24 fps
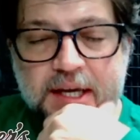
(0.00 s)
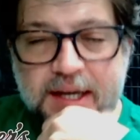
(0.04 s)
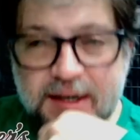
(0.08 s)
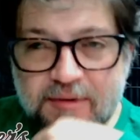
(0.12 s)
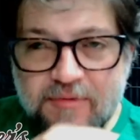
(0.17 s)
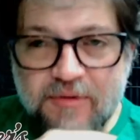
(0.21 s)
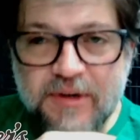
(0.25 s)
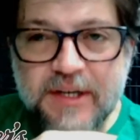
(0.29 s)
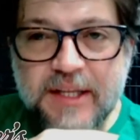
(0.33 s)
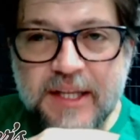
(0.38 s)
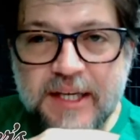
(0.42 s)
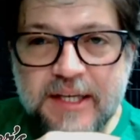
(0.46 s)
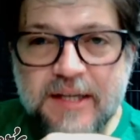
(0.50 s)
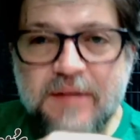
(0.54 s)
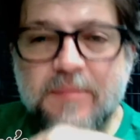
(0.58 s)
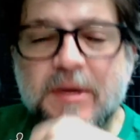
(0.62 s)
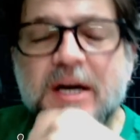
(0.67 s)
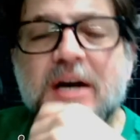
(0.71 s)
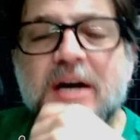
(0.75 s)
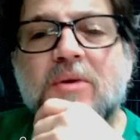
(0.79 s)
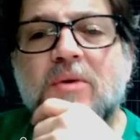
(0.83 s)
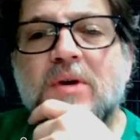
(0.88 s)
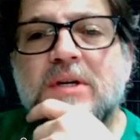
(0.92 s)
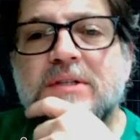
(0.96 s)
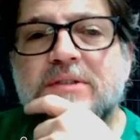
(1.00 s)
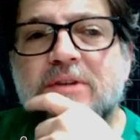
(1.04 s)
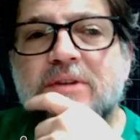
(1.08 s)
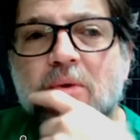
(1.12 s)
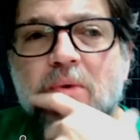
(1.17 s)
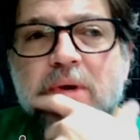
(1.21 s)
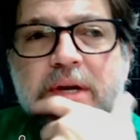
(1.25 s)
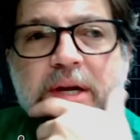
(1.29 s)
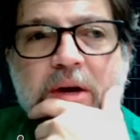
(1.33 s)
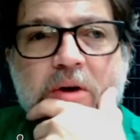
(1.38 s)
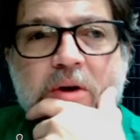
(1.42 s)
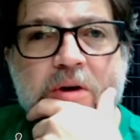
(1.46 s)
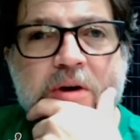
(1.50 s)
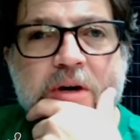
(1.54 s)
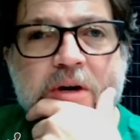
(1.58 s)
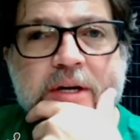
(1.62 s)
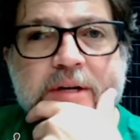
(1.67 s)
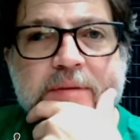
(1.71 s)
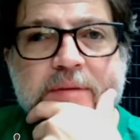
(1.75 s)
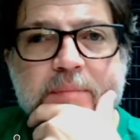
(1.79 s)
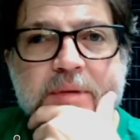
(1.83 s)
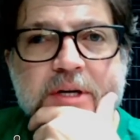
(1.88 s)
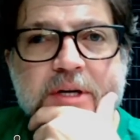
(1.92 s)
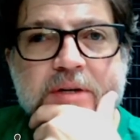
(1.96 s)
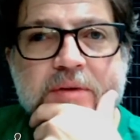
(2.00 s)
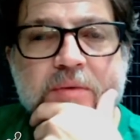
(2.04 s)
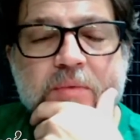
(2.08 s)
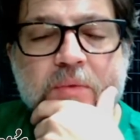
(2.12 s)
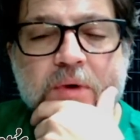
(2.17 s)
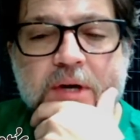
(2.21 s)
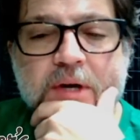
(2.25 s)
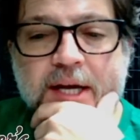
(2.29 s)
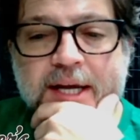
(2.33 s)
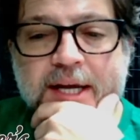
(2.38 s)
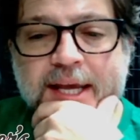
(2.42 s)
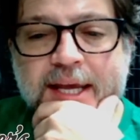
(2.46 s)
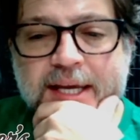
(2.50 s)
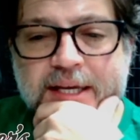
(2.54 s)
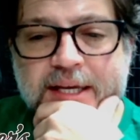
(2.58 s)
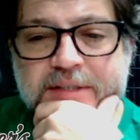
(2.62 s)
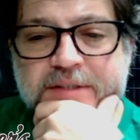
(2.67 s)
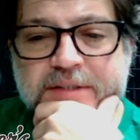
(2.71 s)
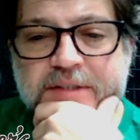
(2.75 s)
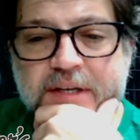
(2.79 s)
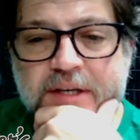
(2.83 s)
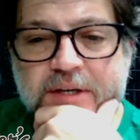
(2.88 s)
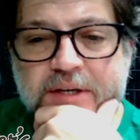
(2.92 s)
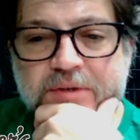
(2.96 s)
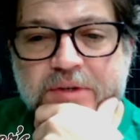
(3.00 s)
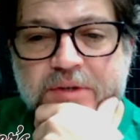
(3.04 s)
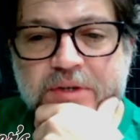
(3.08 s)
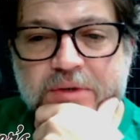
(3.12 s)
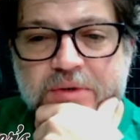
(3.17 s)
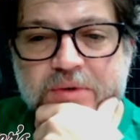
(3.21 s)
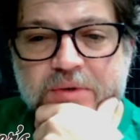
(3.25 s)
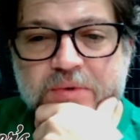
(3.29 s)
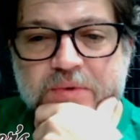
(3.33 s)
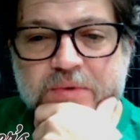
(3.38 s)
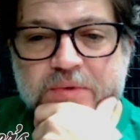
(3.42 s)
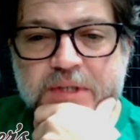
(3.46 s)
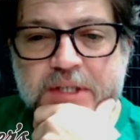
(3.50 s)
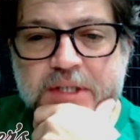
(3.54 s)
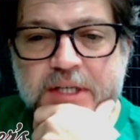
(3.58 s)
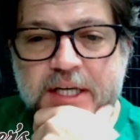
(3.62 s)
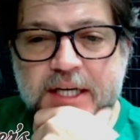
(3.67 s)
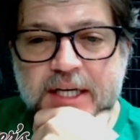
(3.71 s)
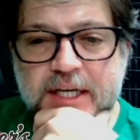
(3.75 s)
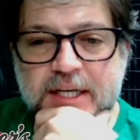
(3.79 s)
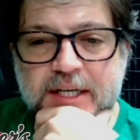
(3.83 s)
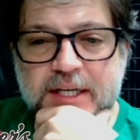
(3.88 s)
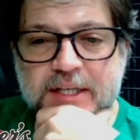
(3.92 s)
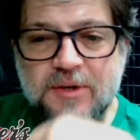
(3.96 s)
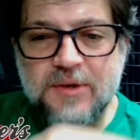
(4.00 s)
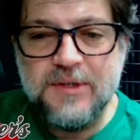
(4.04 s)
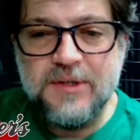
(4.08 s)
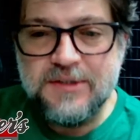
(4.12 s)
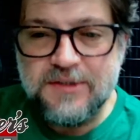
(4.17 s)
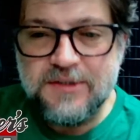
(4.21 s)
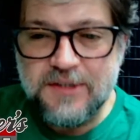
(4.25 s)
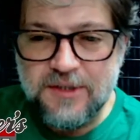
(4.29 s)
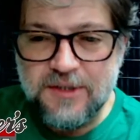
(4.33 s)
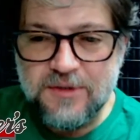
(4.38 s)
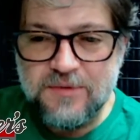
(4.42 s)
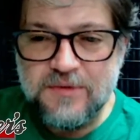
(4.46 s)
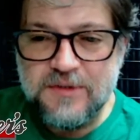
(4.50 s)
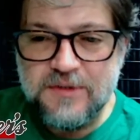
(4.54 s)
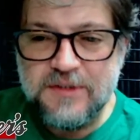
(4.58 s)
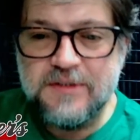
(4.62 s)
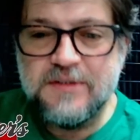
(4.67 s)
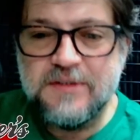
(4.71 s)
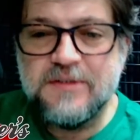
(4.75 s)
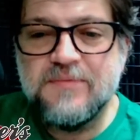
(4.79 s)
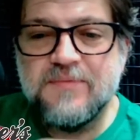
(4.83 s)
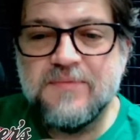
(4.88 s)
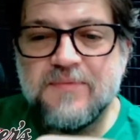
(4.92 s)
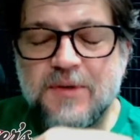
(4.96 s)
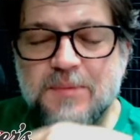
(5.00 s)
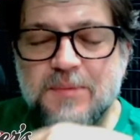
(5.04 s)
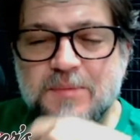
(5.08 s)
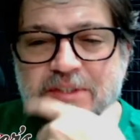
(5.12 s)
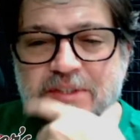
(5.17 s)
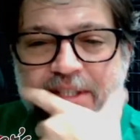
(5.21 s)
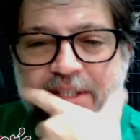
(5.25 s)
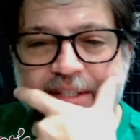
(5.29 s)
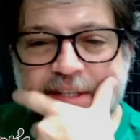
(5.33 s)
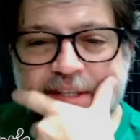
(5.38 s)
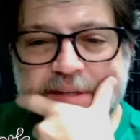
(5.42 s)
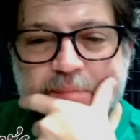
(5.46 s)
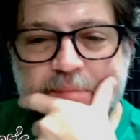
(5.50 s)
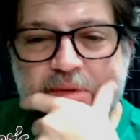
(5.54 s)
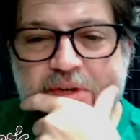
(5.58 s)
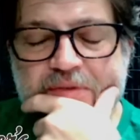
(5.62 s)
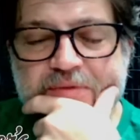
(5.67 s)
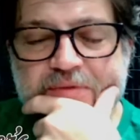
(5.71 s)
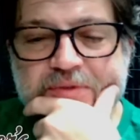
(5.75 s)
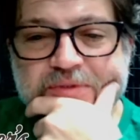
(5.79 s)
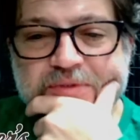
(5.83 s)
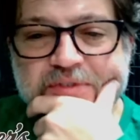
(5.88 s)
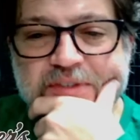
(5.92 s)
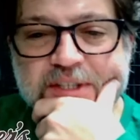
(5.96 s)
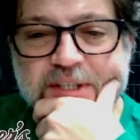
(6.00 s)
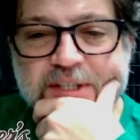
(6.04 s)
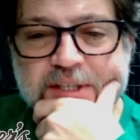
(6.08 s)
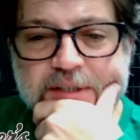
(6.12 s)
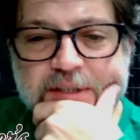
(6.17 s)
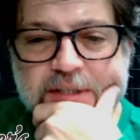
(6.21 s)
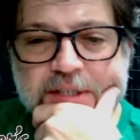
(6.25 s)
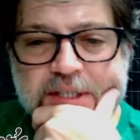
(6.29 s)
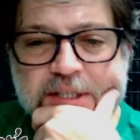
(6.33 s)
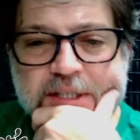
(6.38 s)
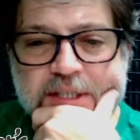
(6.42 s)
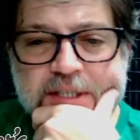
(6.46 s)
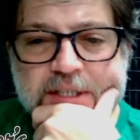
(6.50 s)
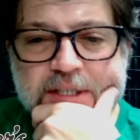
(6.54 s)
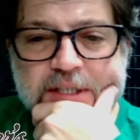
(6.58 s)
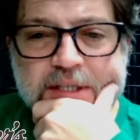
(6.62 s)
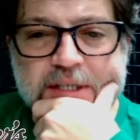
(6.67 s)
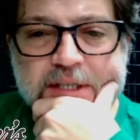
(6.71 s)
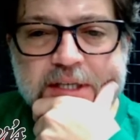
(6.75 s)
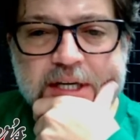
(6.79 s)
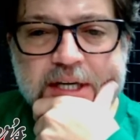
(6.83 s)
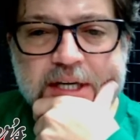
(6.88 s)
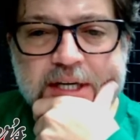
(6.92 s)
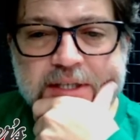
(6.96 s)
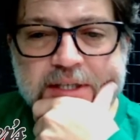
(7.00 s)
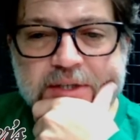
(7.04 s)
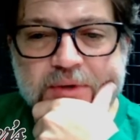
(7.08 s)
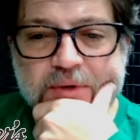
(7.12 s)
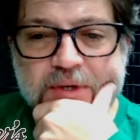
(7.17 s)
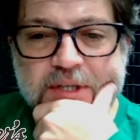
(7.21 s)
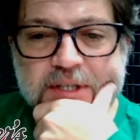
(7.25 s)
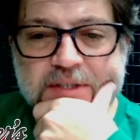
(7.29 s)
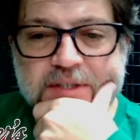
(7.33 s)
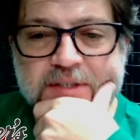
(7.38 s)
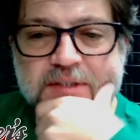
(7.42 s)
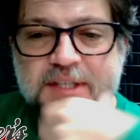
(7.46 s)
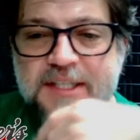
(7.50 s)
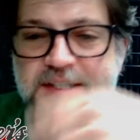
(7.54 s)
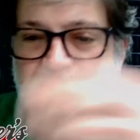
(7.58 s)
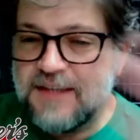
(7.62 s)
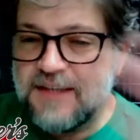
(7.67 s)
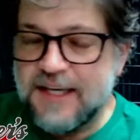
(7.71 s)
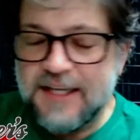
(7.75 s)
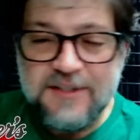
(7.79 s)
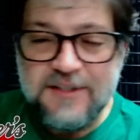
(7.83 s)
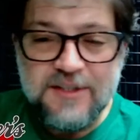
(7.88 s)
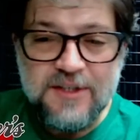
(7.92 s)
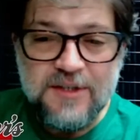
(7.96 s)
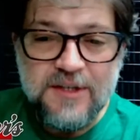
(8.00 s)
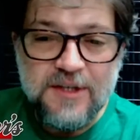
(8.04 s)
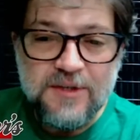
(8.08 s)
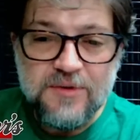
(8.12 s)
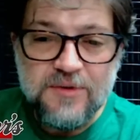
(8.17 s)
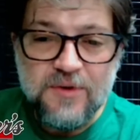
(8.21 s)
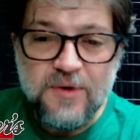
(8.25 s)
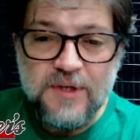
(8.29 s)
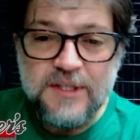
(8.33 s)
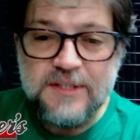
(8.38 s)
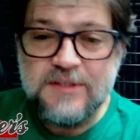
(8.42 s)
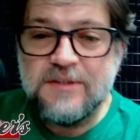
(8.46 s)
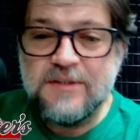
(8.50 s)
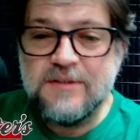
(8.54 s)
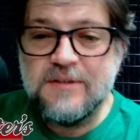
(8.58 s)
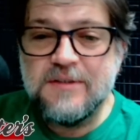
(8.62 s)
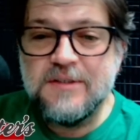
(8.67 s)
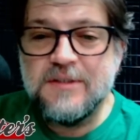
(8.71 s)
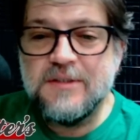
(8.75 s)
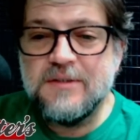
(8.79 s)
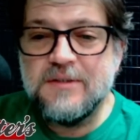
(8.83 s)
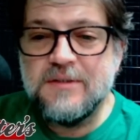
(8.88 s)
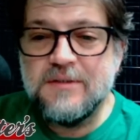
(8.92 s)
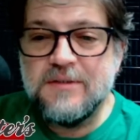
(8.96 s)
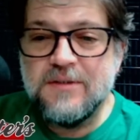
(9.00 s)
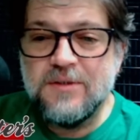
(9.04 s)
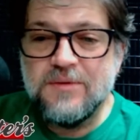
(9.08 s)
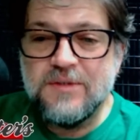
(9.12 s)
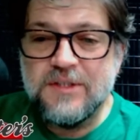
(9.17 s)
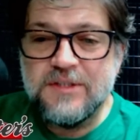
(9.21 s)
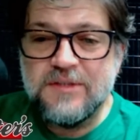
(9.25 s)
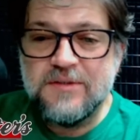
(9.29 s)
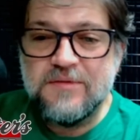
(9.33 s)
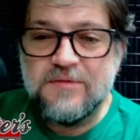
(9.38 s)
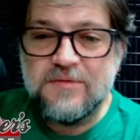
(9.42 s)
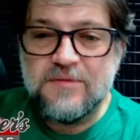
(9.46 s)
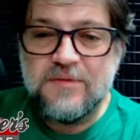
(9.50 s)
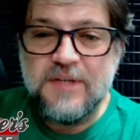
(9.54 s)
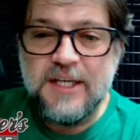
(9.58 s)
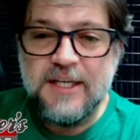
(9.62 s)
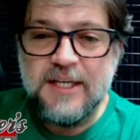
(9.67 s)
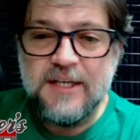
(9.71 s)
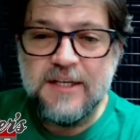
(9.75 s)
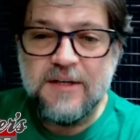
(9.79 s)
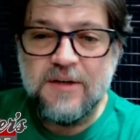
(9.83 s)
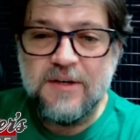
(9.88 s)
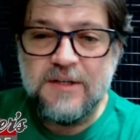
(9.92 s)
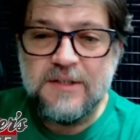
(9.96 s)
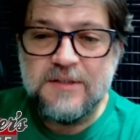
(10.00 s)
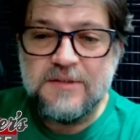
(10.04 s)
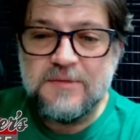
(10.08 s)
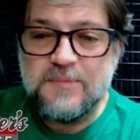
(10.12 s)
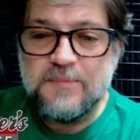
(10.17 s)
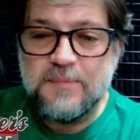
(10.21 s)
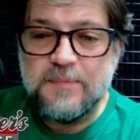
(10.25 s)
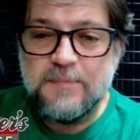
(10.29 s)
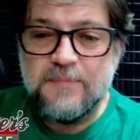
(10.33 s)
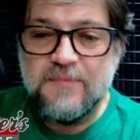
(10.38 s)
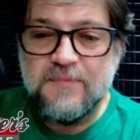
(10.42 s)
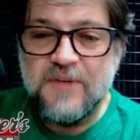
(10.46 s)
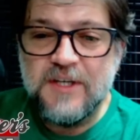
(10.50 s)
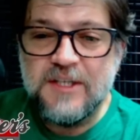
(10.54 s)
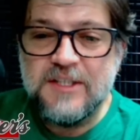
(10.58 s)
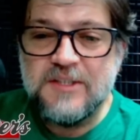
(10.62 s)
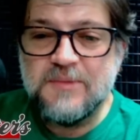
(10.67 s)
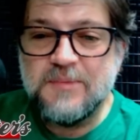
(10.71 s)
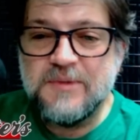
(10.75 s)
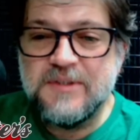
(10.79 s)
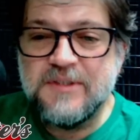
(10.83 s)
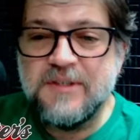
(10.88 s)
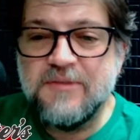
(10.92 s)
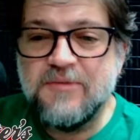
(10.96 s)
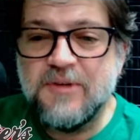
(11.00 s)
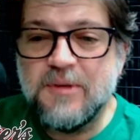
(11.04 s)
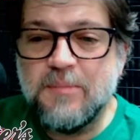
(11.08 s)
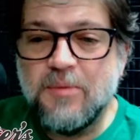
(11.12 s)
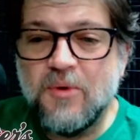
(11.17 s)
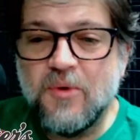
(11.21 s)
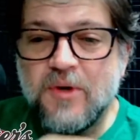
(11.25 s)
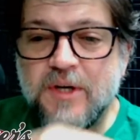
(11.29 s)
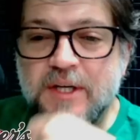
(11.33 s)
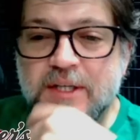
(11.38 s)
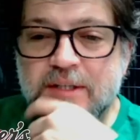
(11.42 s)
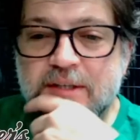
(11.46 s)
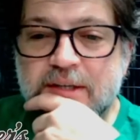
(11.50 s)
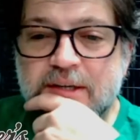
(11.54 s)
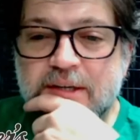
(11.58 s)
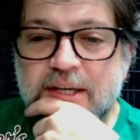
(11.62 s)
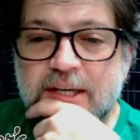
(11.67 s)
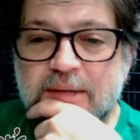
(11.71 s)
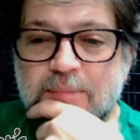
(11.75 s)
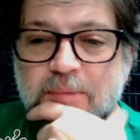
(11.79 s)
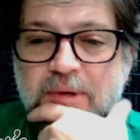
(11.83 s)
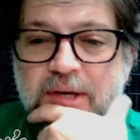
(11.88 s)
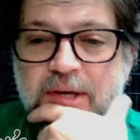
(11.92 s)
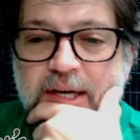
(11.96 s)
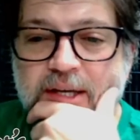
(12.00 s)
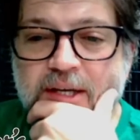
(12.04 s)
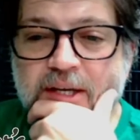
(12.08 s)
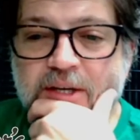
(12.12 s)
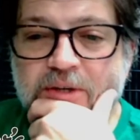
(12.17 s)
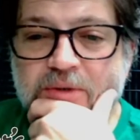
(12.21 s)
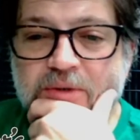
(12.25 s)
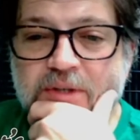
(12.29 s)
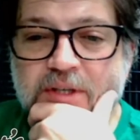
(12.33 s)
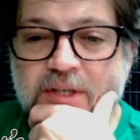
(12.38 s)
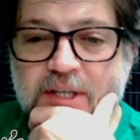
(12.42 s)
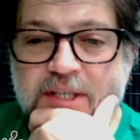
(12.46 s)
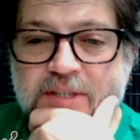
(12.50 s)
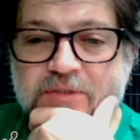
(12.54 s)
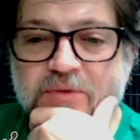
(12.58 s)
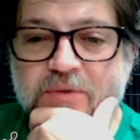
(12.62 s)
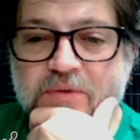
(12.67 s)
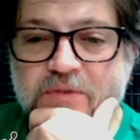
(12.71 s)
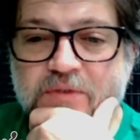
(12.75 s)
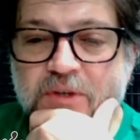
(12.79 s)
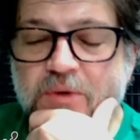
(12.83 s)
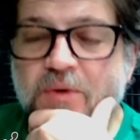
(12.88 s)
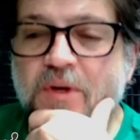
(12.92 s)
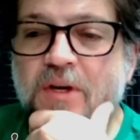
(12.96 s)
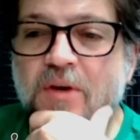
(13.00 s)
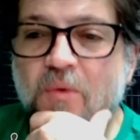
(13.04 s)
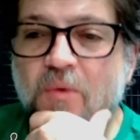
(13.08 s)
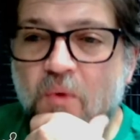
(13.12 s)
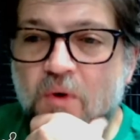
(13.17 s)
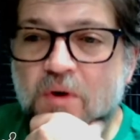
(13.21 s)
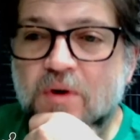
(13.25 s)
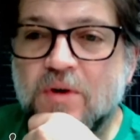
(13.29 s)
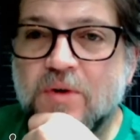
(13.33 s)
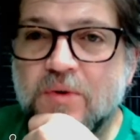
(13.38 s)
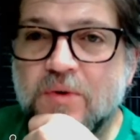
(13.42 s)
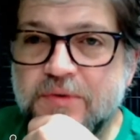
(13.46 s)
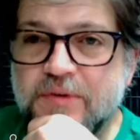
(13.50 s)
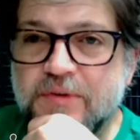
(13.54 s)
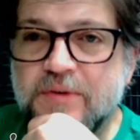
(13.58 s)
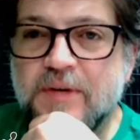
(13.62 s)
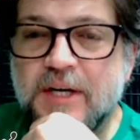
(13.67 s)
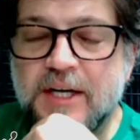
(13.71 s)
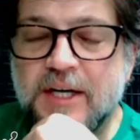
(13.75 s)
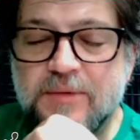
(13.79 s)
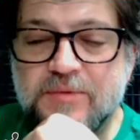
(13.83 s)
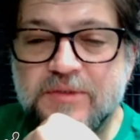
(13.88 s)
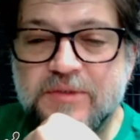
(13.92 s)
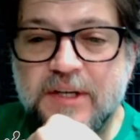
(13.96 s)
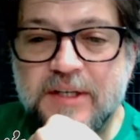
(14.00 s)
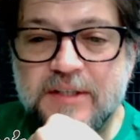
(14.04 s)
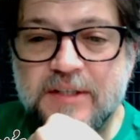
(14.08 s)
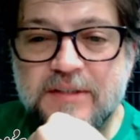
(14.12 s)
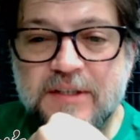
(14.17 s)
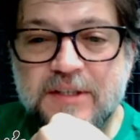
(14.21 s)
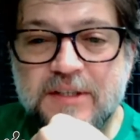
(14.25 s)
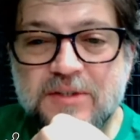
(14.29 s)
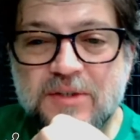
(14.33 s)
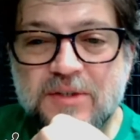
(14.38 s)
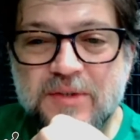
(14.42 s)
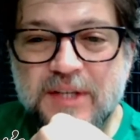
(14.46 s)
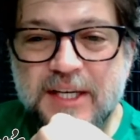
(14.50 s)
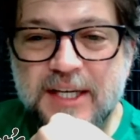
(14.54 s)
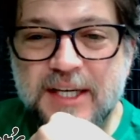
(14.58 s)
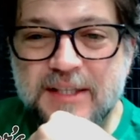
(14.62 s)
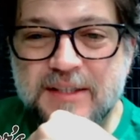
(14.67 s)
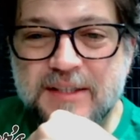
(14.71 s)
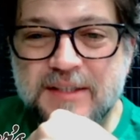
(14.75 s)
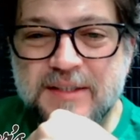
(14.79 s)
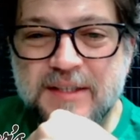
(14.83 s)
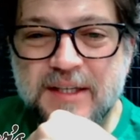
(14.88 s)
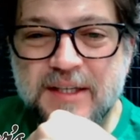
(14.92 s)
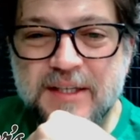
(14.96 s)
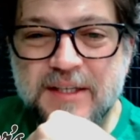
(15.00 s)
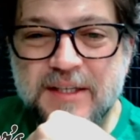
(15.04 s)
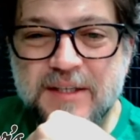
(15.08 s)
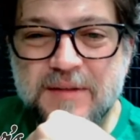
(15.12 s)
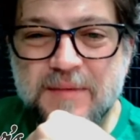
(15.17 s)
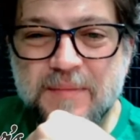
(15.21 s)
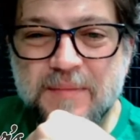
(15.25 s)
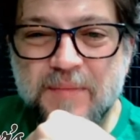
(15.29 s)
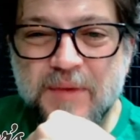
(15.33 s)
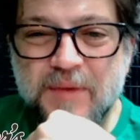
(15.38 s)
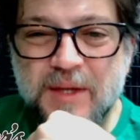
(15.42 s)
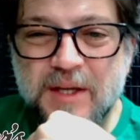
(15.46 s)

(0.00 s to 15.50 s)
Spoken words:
everything about what's going on, but what I can tell you, Chris Jones is from Sydney, beautiful city. Chris, Chris, you just hit on a very specific point that EPA killed the diesel tuning world. I was going to touch on that in a second.